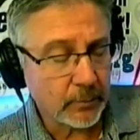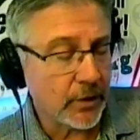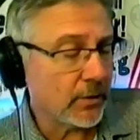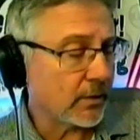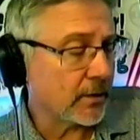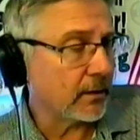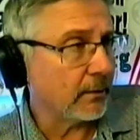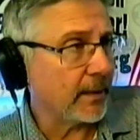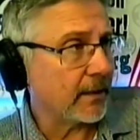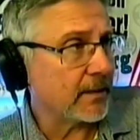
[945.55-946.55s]
When you start talking
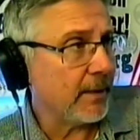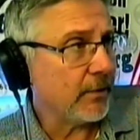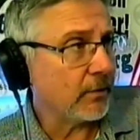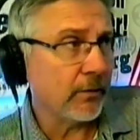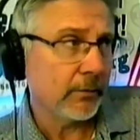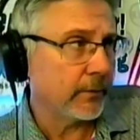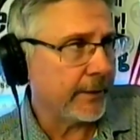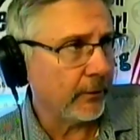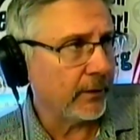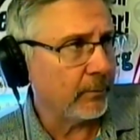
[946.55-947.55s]
about expansion,
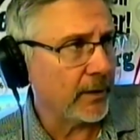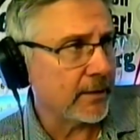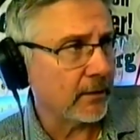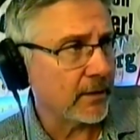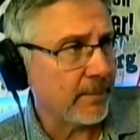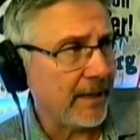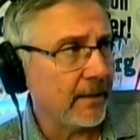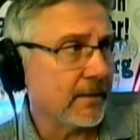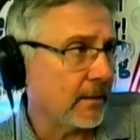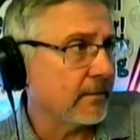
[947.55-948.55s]
the only place they're
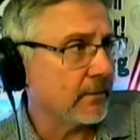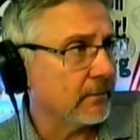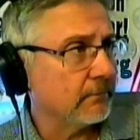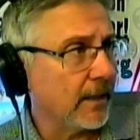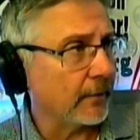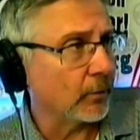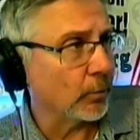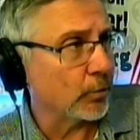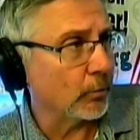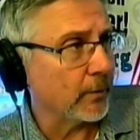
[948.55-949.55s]
expanding is onto
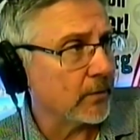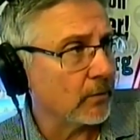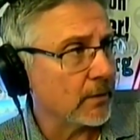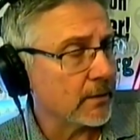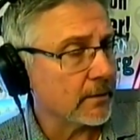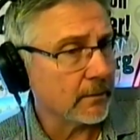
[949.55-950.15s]
agricultural resources,